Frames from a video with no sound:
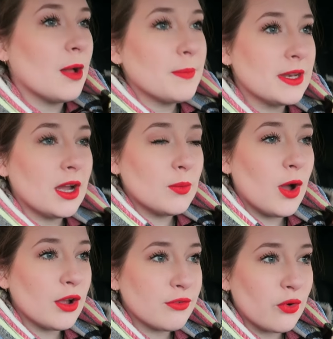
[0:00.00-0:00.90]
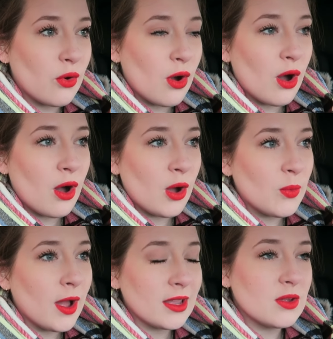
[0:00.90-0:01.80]
the company I work for are
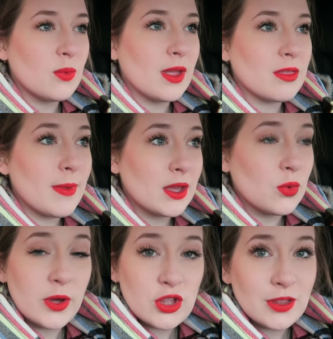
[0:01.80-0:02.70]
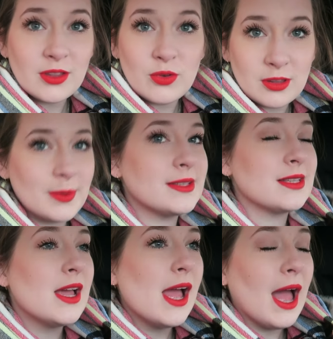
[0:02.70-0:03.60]
working with Make-A-Wish this Christmas